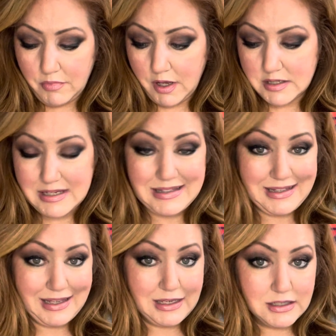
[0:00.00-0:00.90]
as a
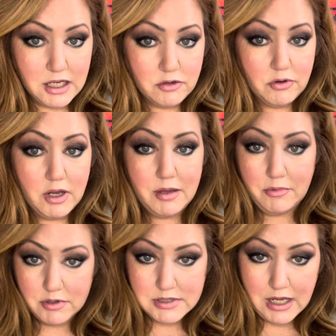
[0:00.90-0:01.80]
night cream
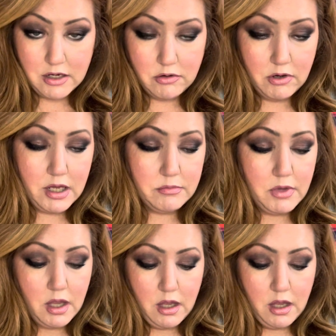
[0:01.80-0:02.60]
or a day cream.